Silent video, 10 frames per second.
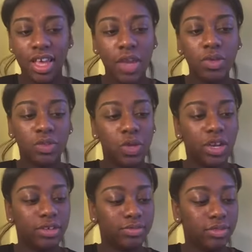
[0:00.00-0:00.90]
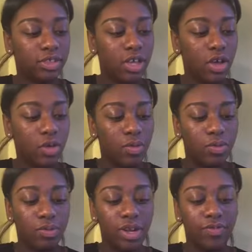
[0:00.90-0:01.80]
it was weird. So,
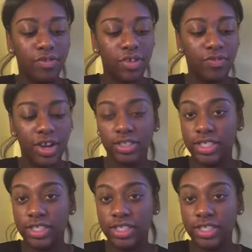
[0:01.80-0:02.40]
but if you're fair